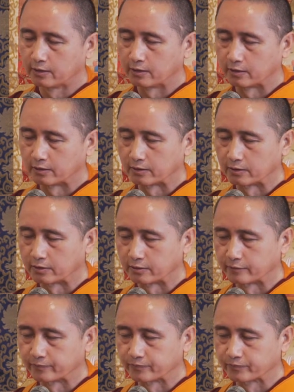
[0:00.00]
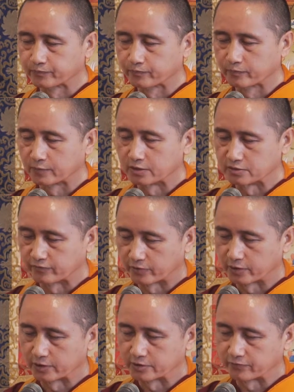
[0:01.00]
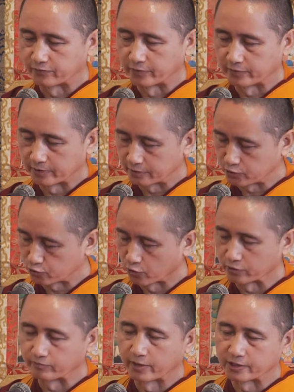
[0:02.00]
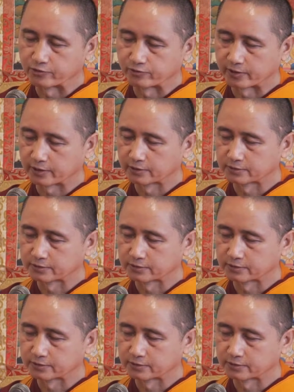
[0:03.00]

Uh, it's a very, very short mantra.